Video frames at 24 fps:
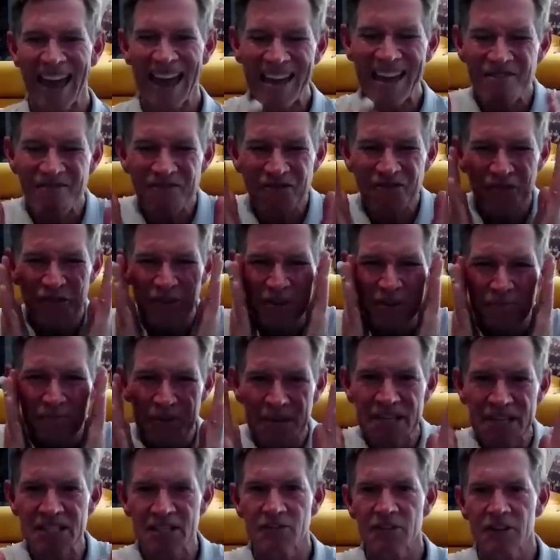every
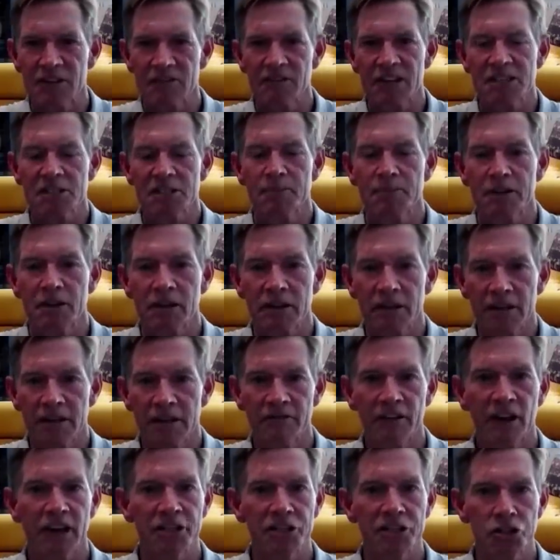piece of investment
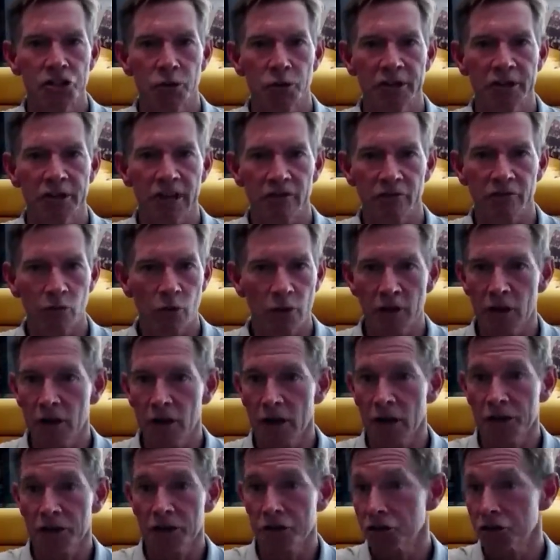advice you give, whether or
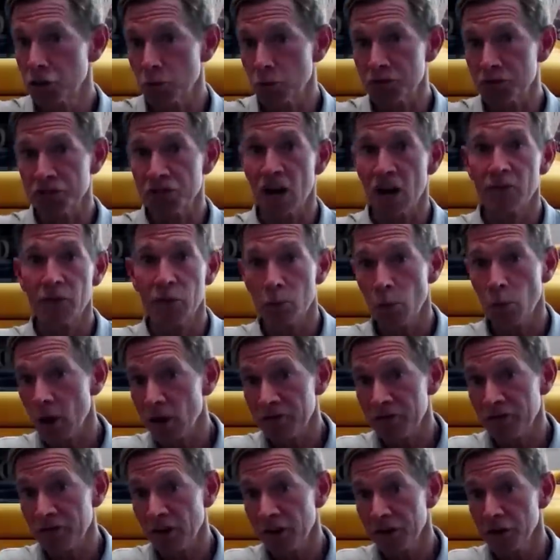not it's to a sovereign
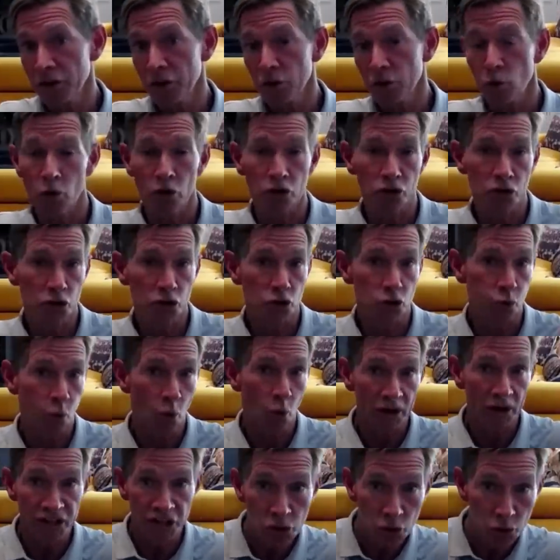wealth fund or a
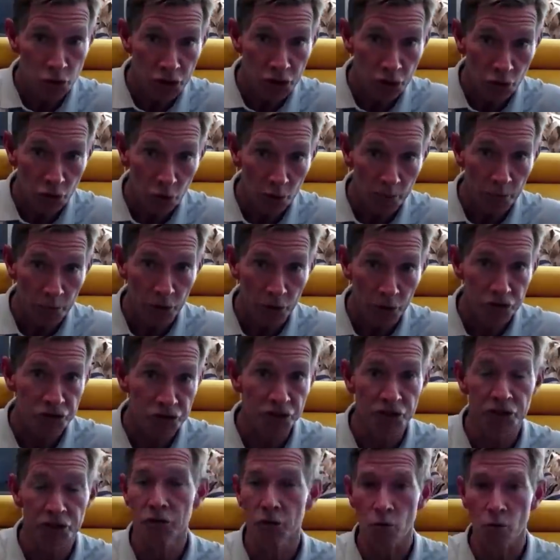22-year-old
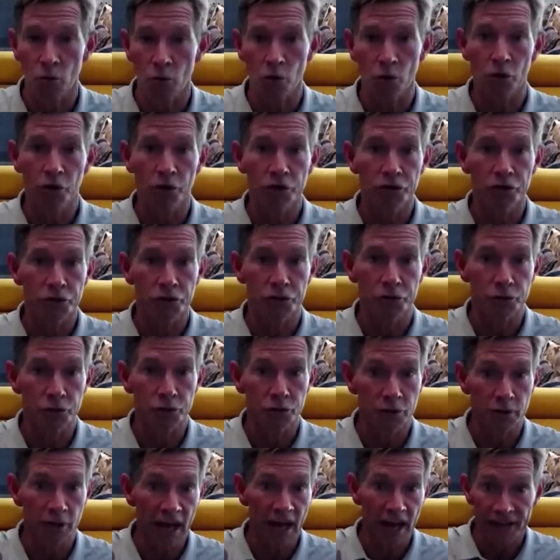person or
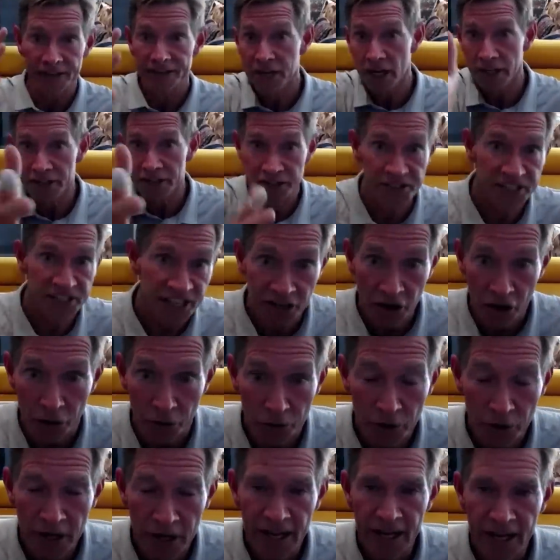to Ed
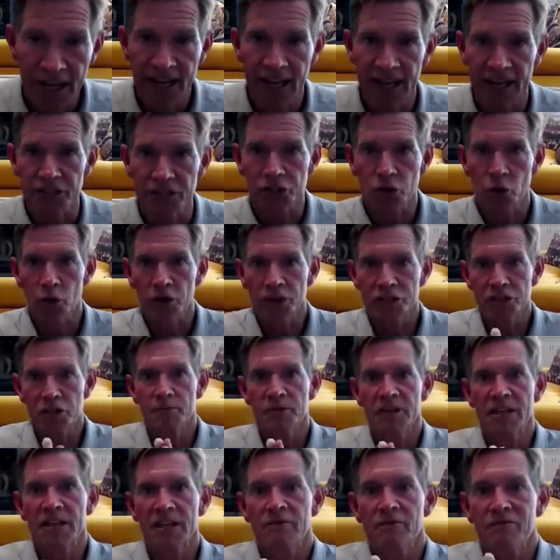D'Agostino, is going to
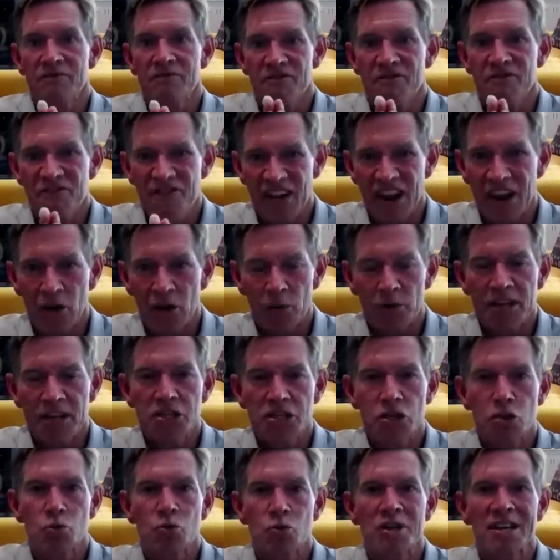be very
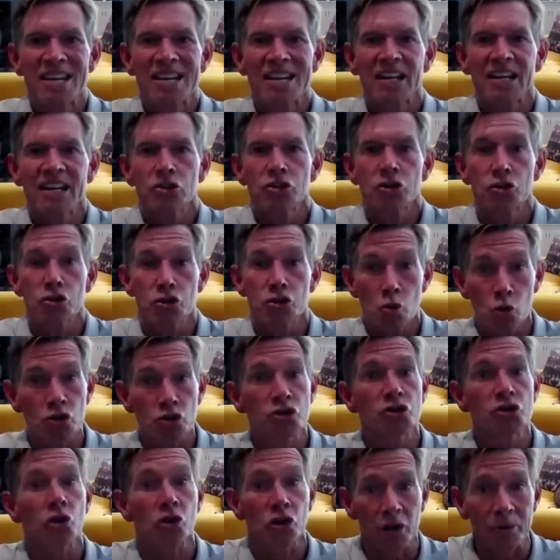unique to your
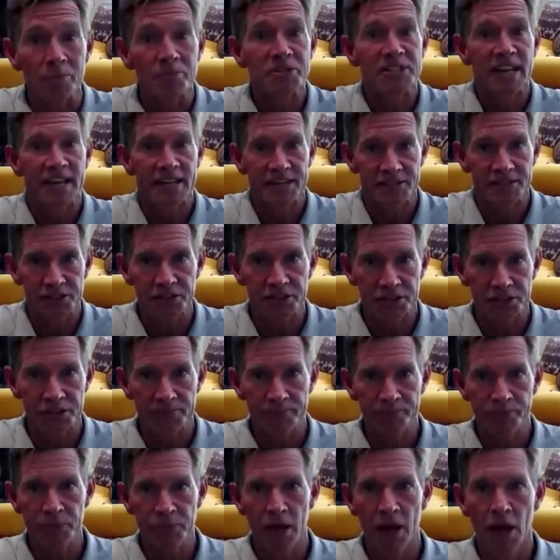
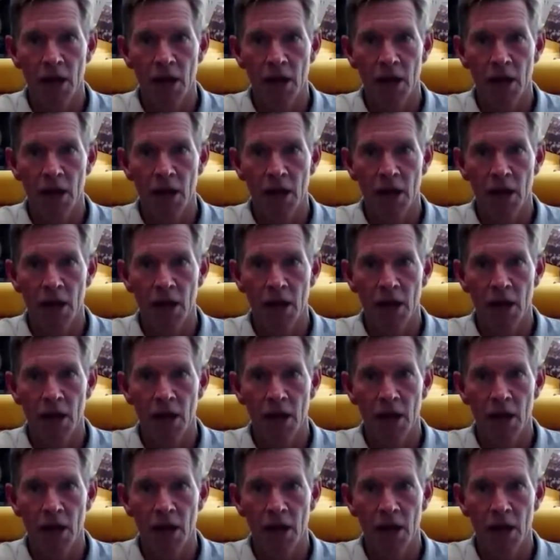circumstances.